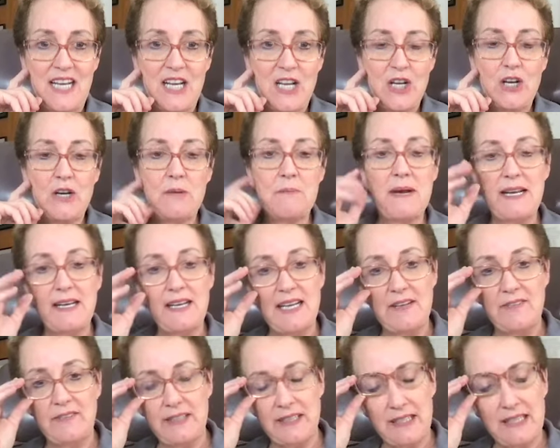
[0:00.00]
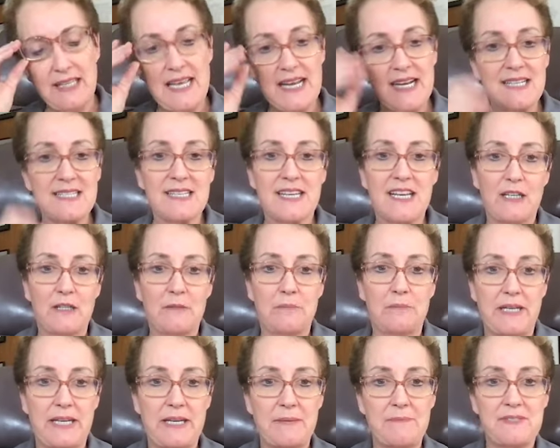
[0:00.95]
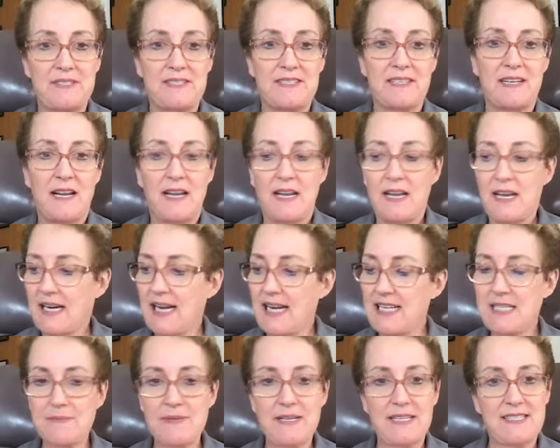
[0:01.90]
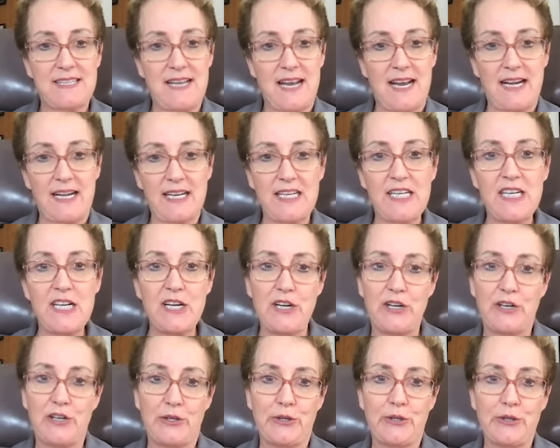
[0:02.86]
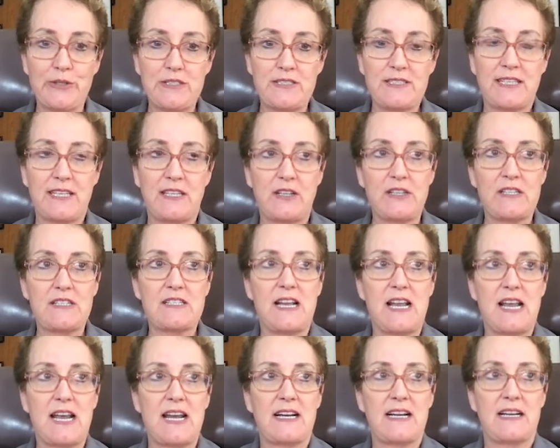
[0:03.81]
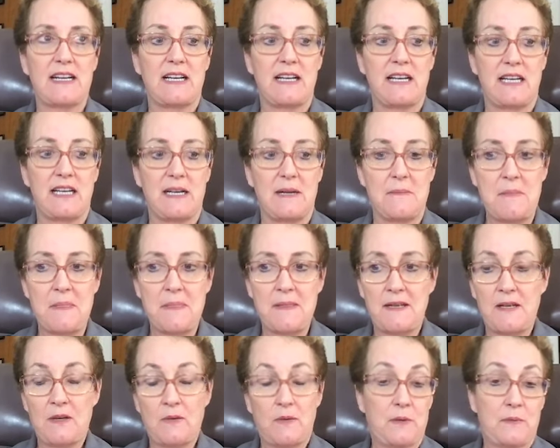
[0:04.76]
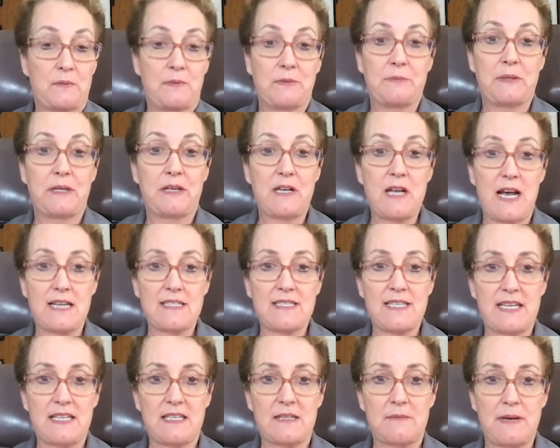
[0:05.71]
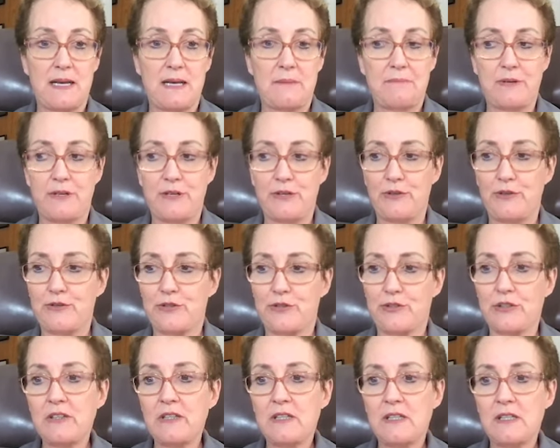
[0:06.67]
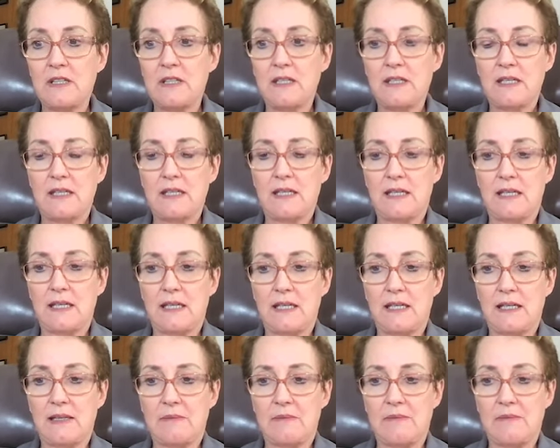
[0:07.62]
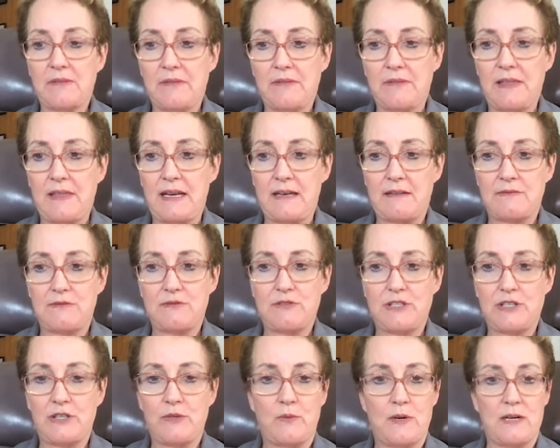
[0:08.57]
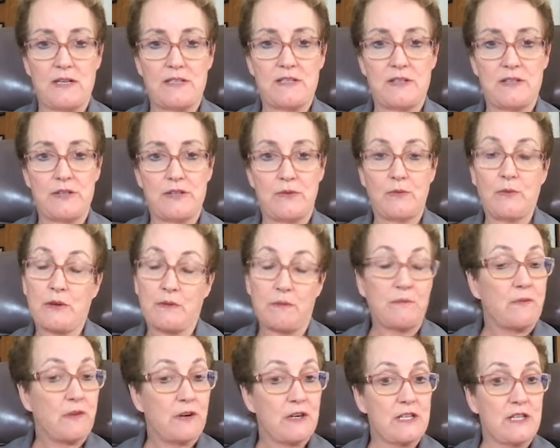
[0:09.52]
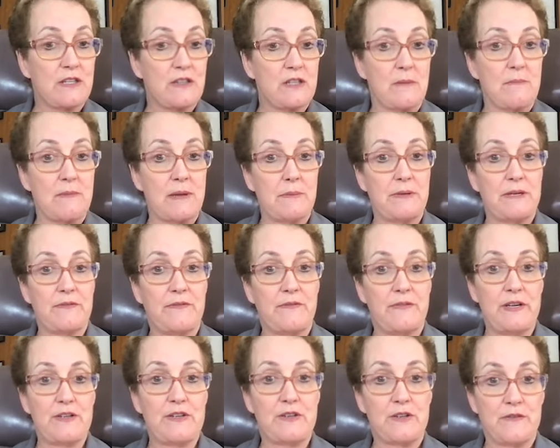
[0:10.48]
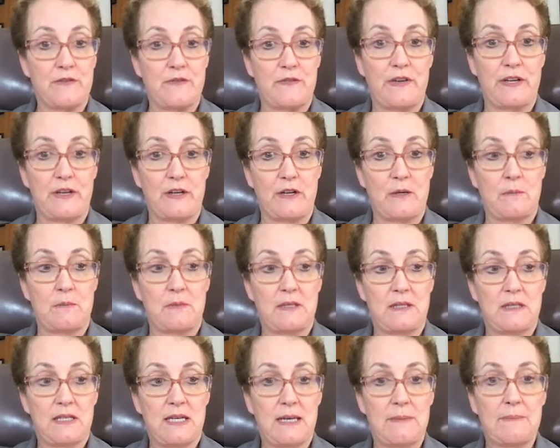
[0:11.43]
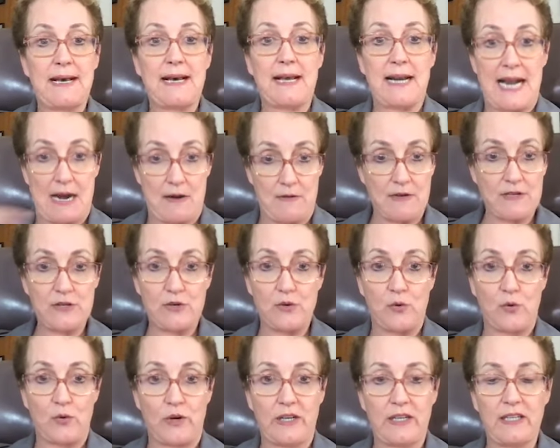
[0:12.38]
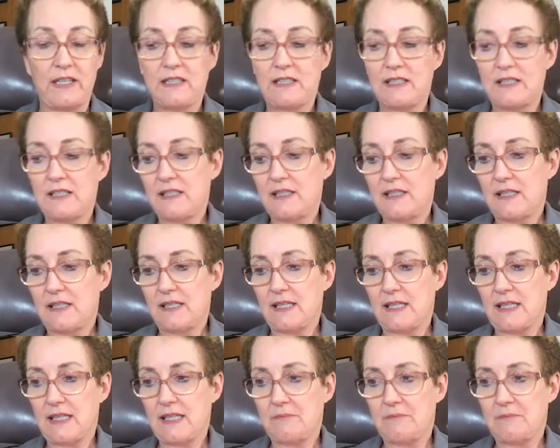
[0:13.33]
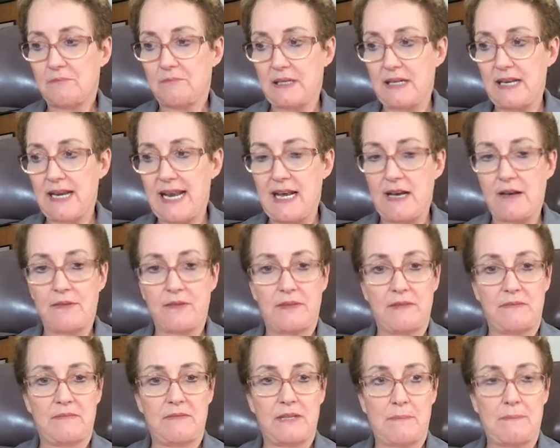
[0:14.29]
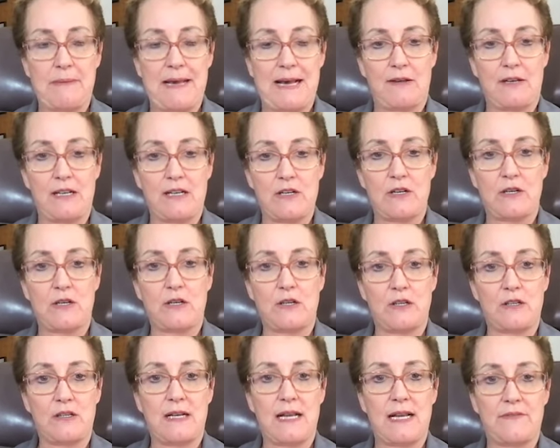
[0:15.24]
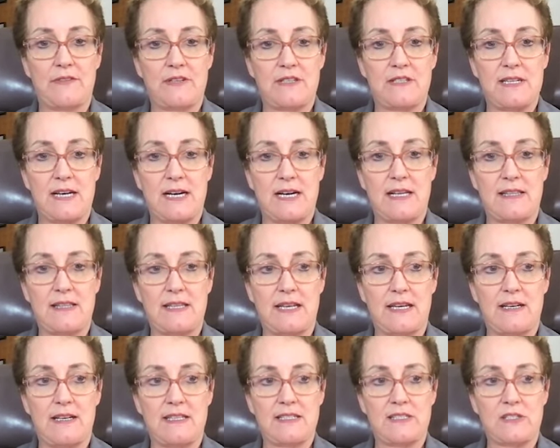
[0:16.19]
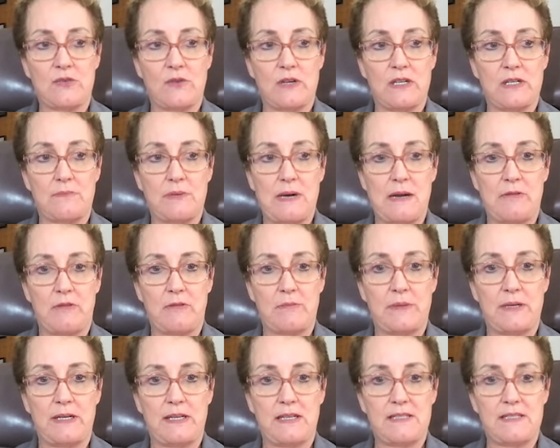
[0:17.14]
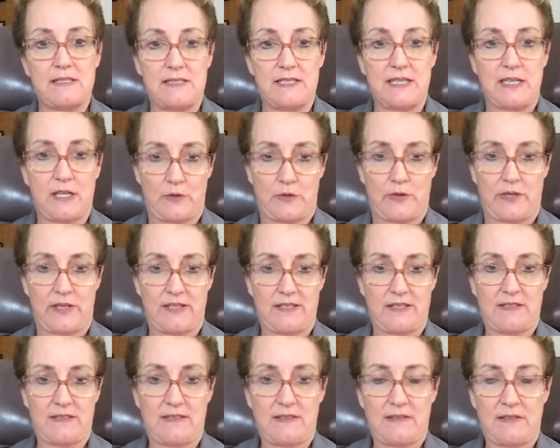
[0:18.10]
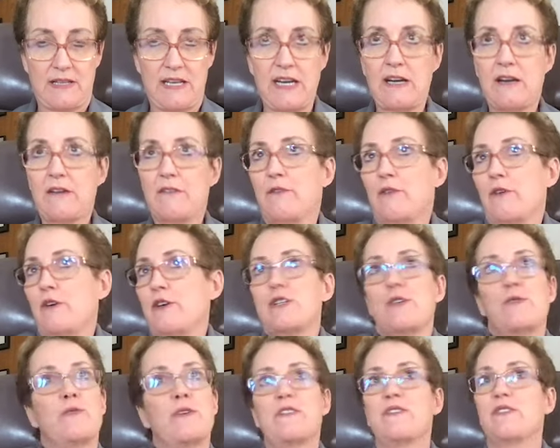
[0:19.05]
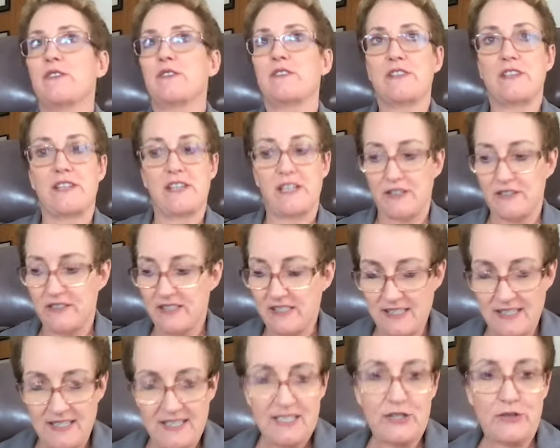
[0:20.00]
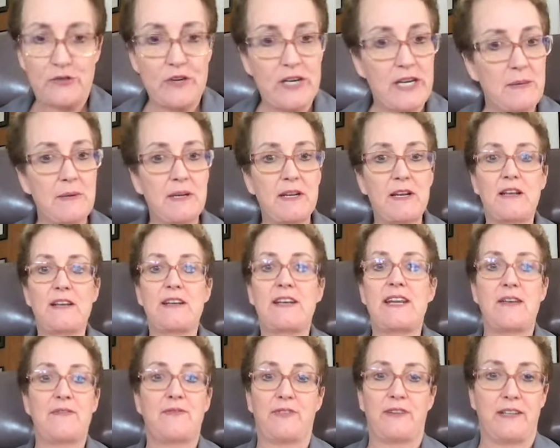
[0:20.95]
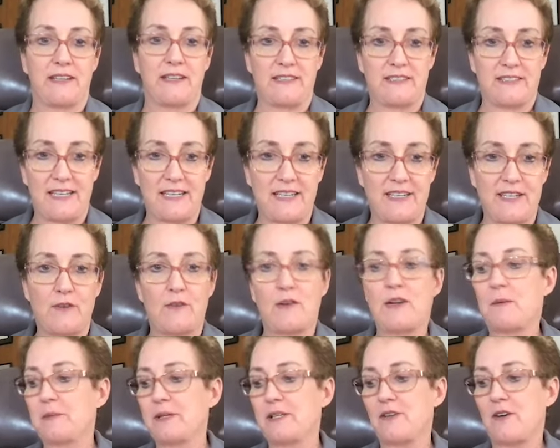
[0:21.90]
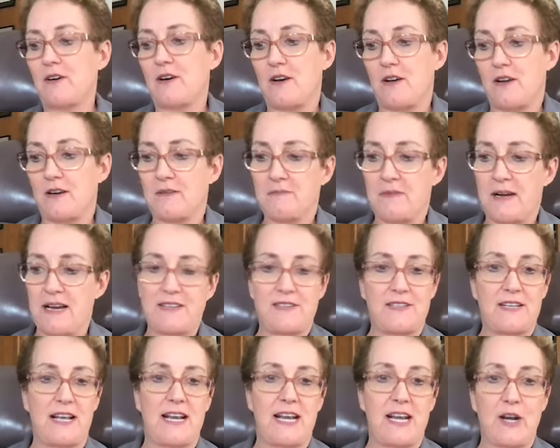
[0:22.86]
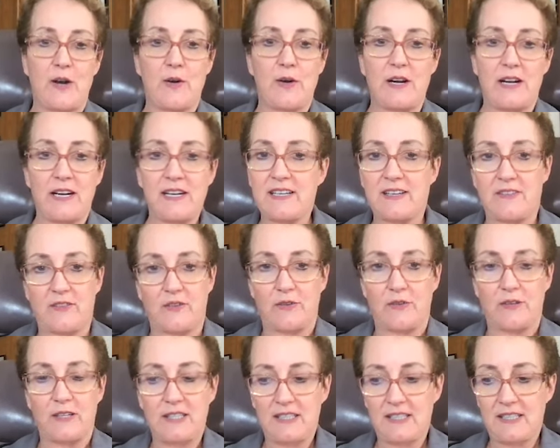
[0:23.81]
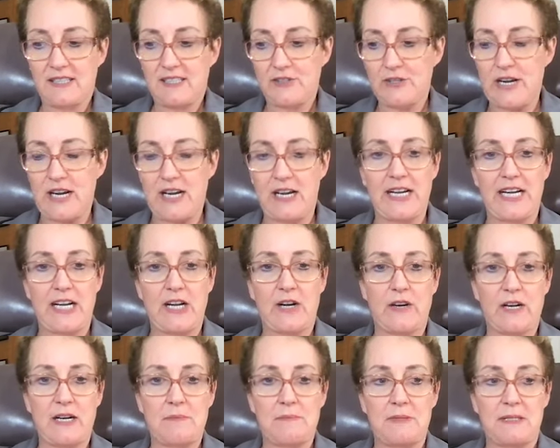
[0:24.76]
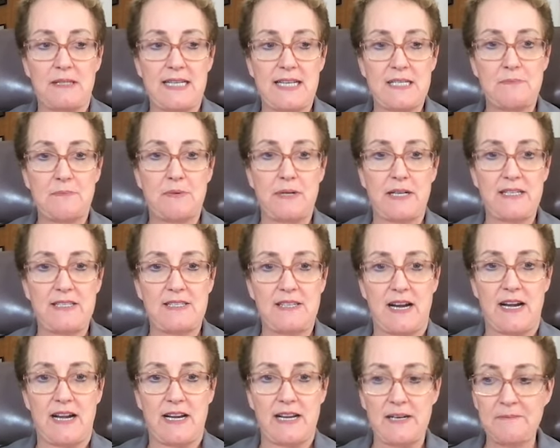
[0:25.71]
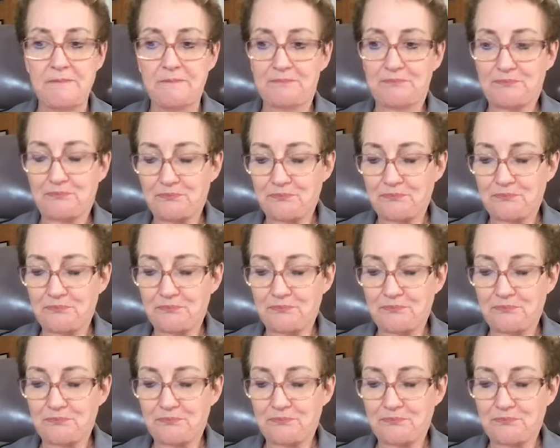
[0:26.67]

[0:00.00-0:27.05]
Hello, my lovely Atlantis Scalar peeps. Got some exciting news. It looks like, we've been contacted by a producer that she wants to do. Well, first she thought maybe a feature film about our story. But now Paul and her have decided that it's going to probably be a series. Think Virgin Rivers, you know, streaming on Netflix. I don't know what it'll be called. My Son Eric or Channeling Eric, but that's pretty exciting.